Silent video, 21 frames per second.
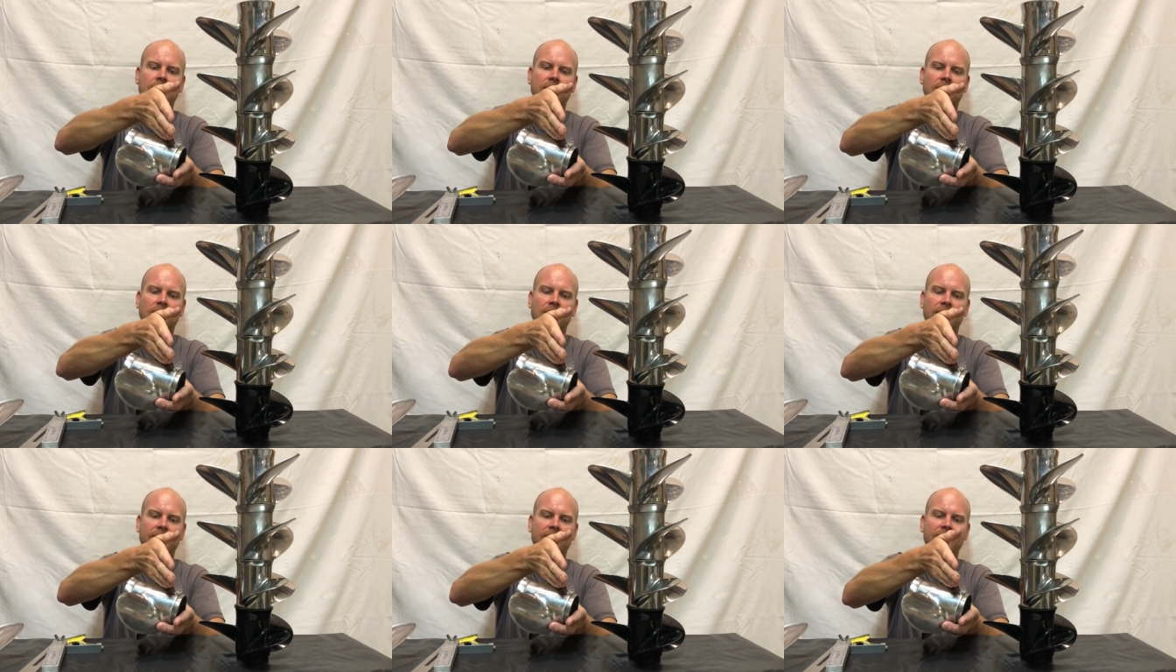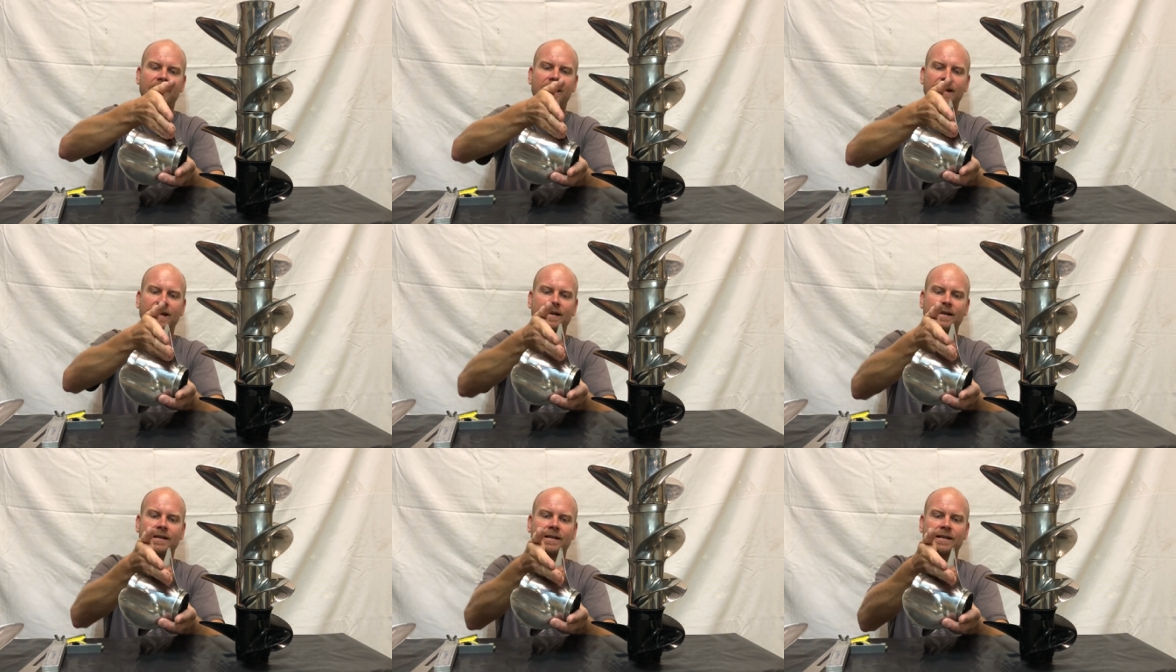like
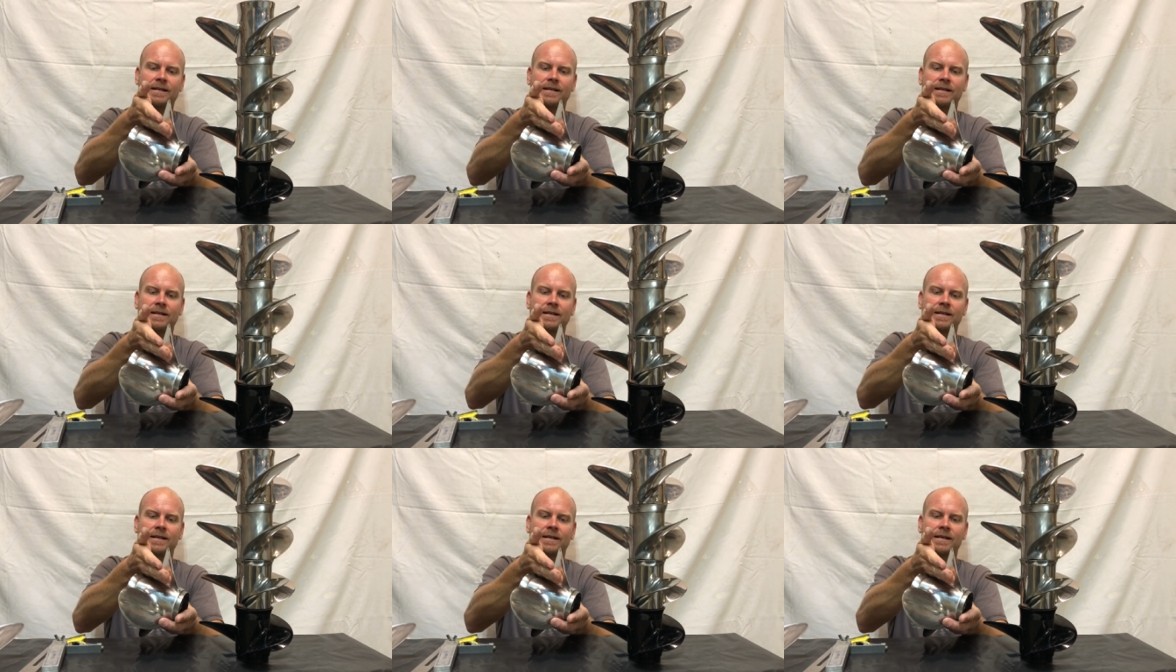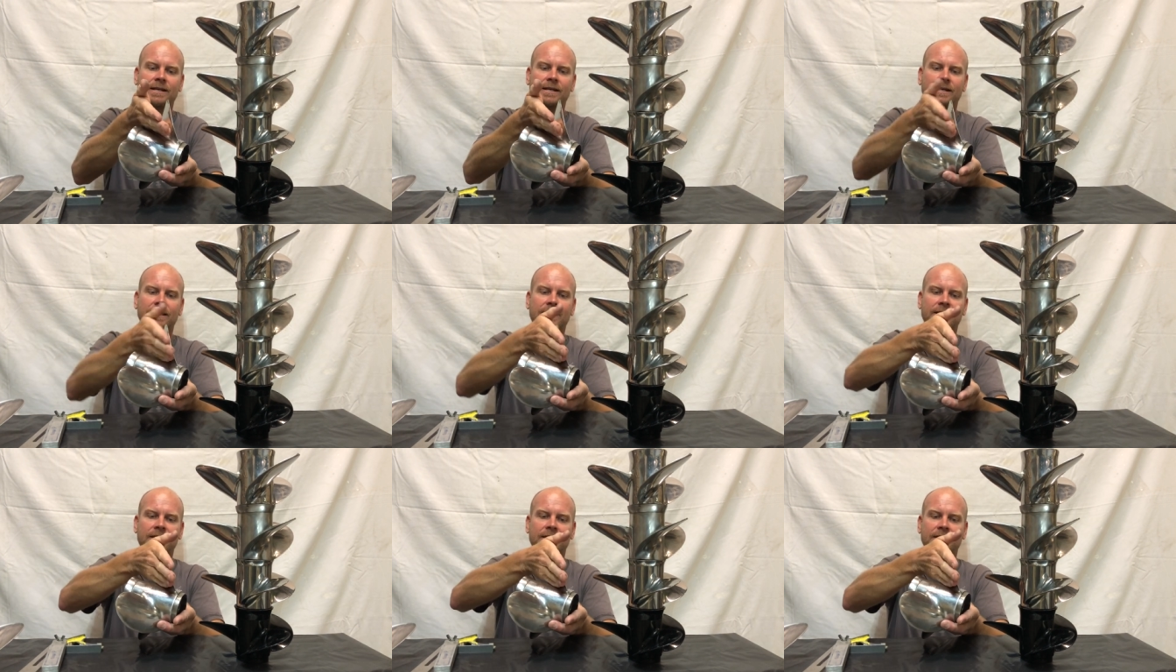that.
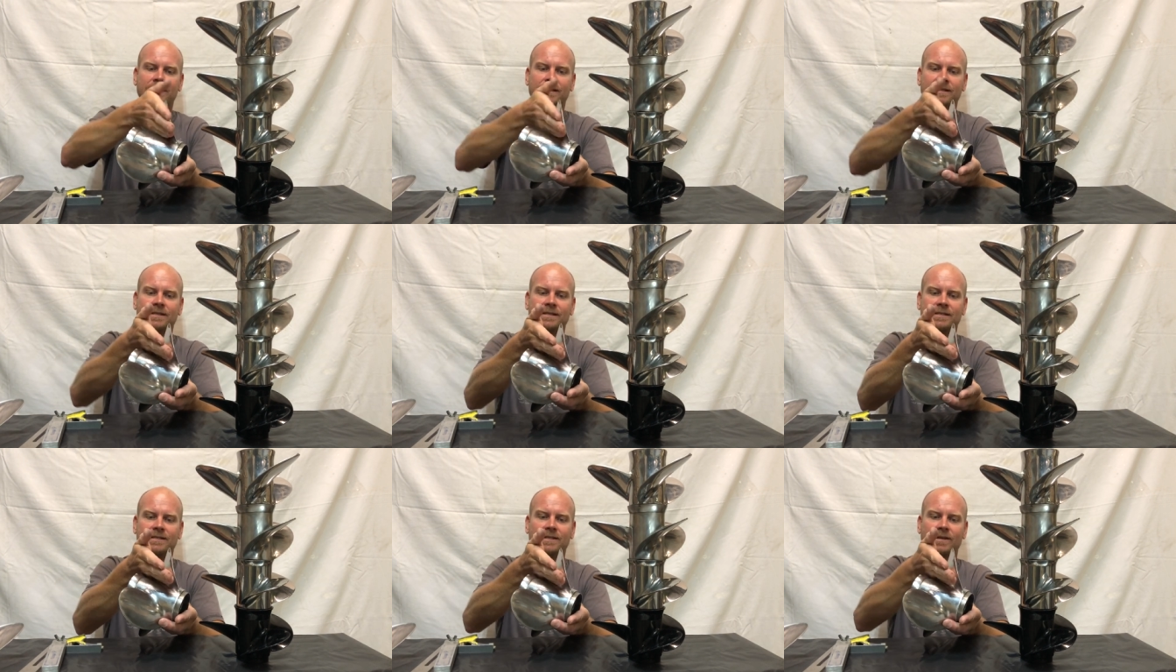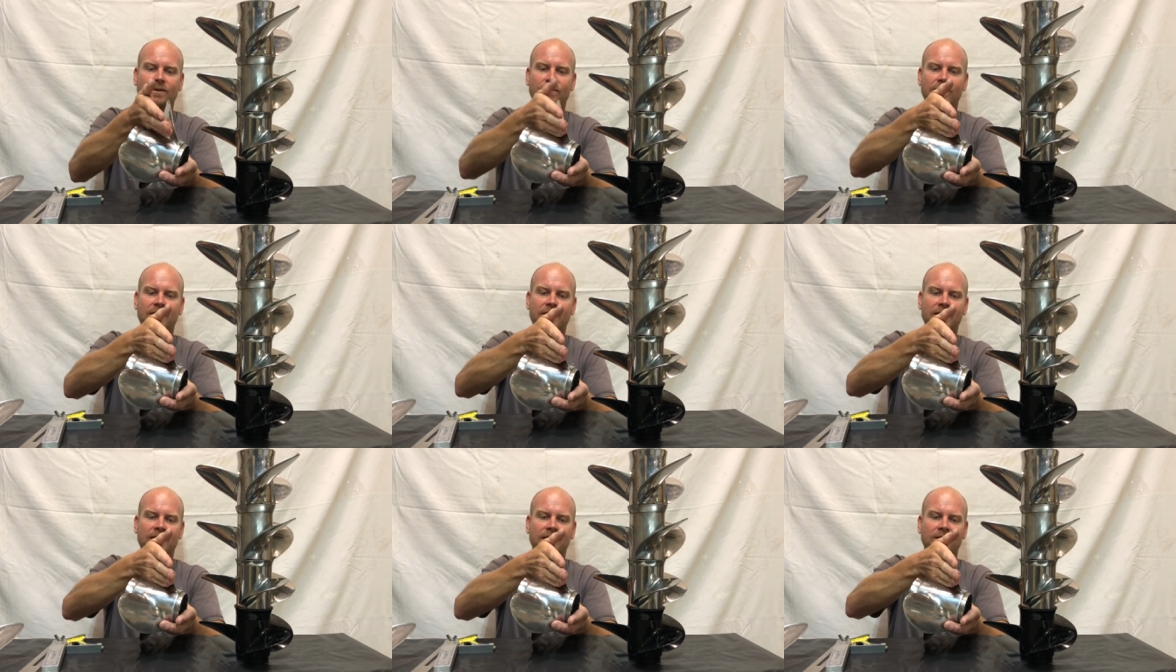So
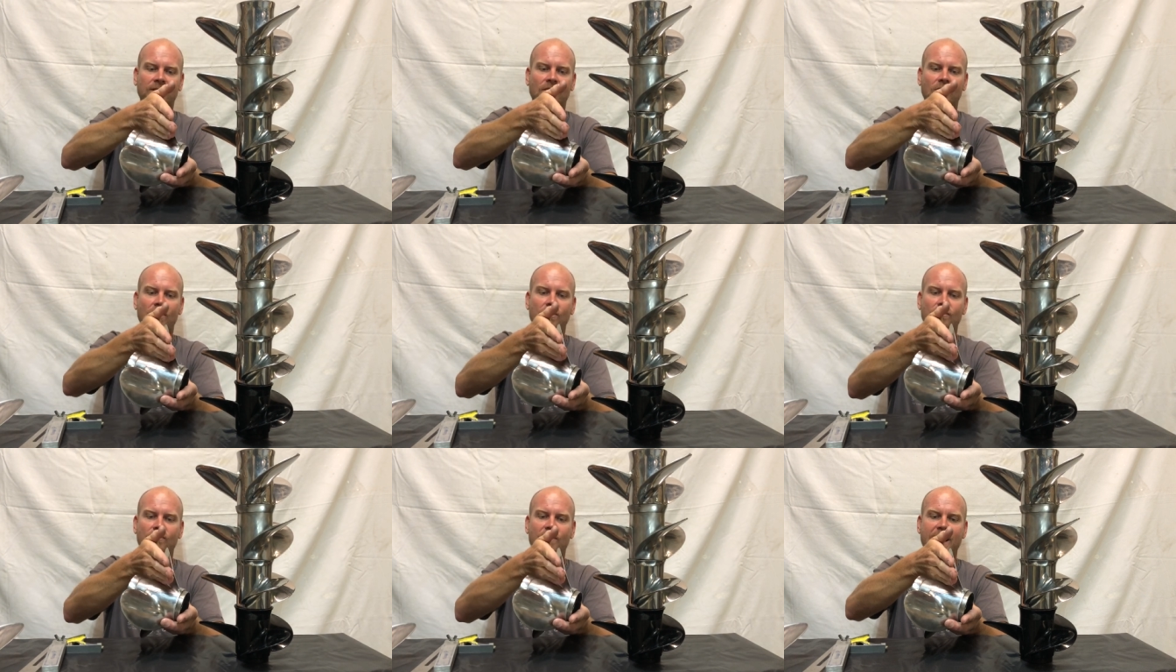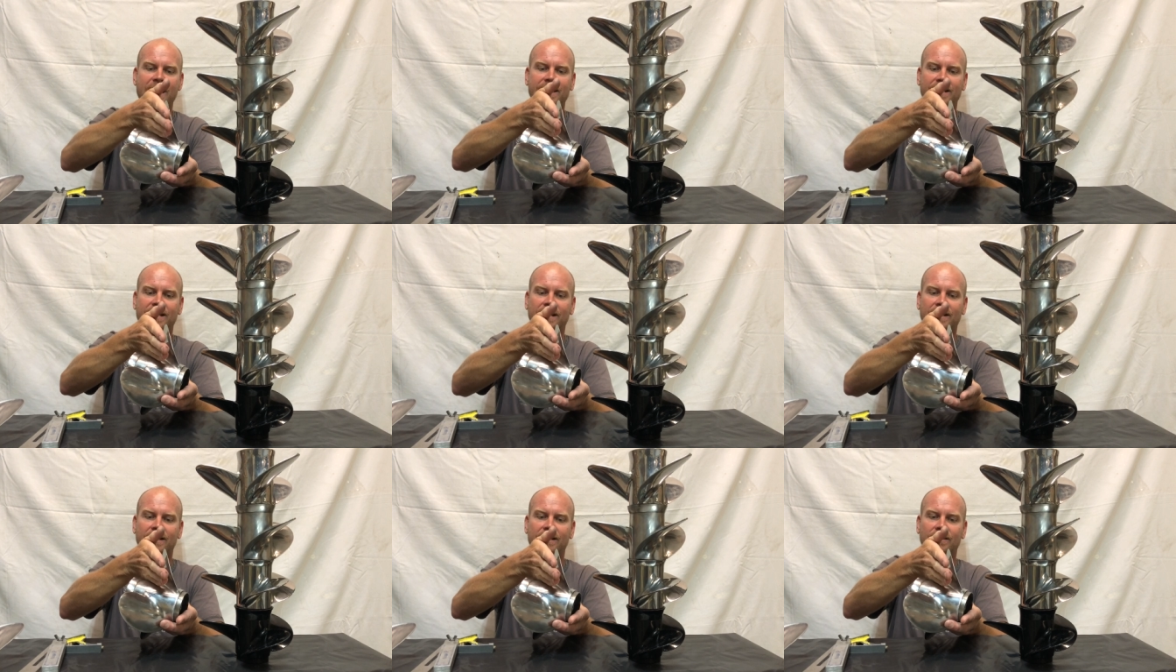a, a low
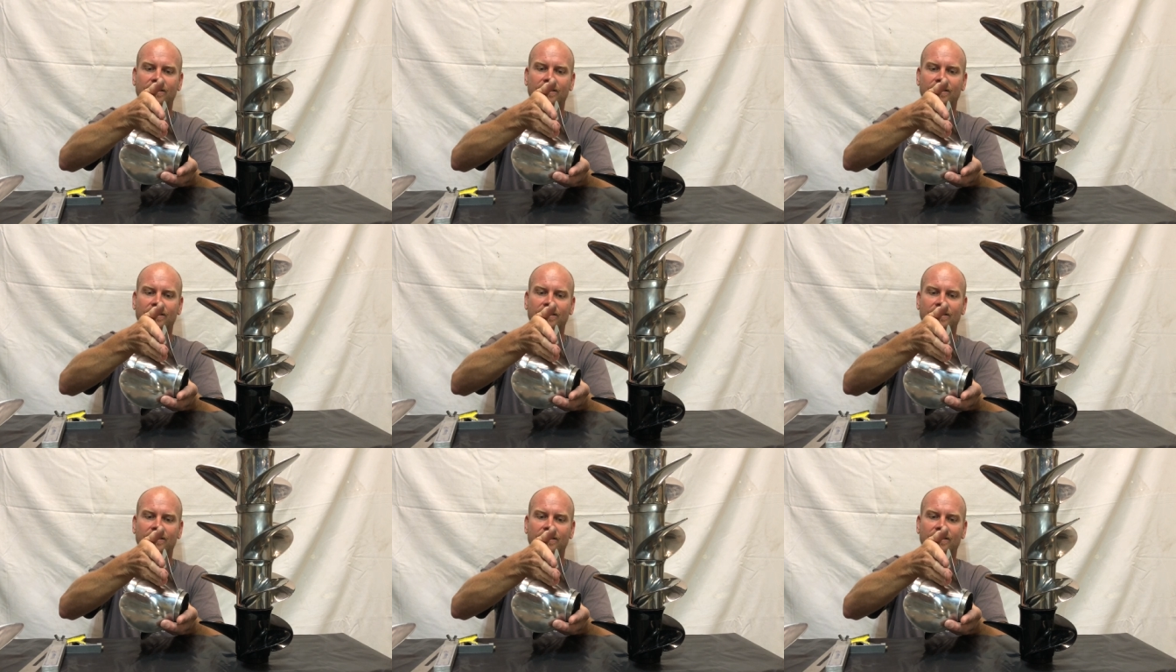rake